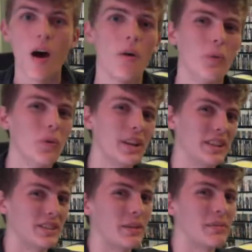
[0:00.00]
What
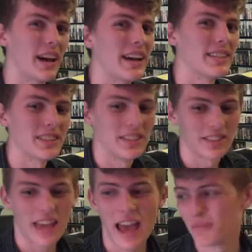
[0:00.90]
is up, guys? It is
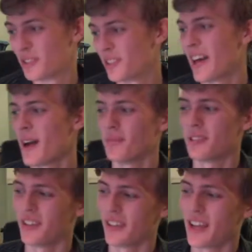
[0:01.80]
Apsher Labs
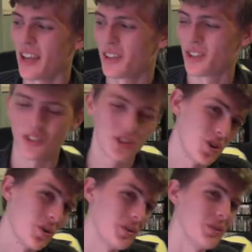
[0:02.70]
here today to
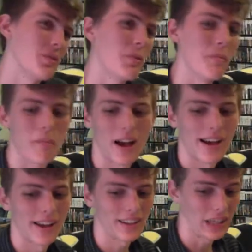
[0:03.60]
show you
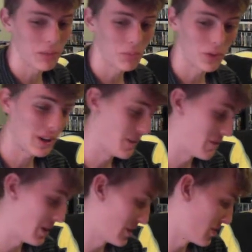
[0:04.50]
my Game Boy
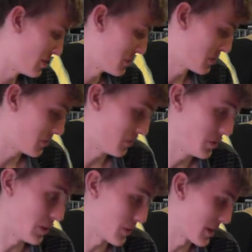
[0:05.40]
Advance
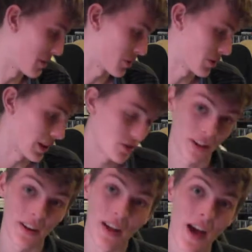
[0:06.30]
video game
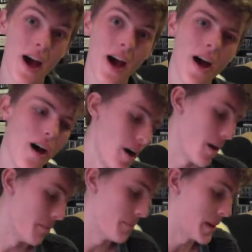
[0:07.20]
collection.
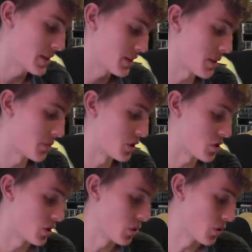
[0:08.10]
Basically, I'm going to show
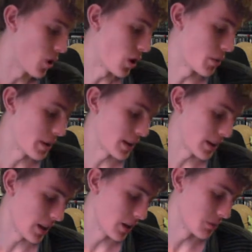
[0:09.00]
you all my
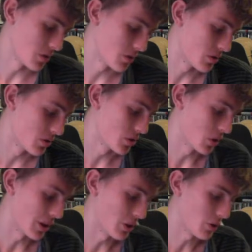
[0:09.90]
games so
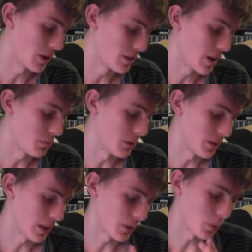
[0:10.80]
that you can tell me
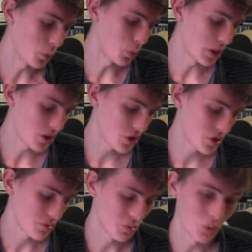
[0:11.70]
like which
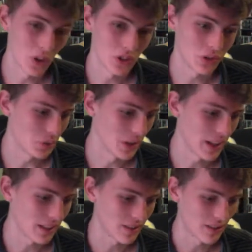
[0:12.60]
ones you would
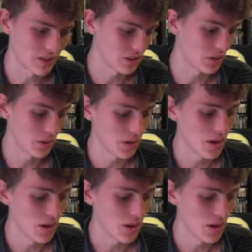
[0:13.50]
like to see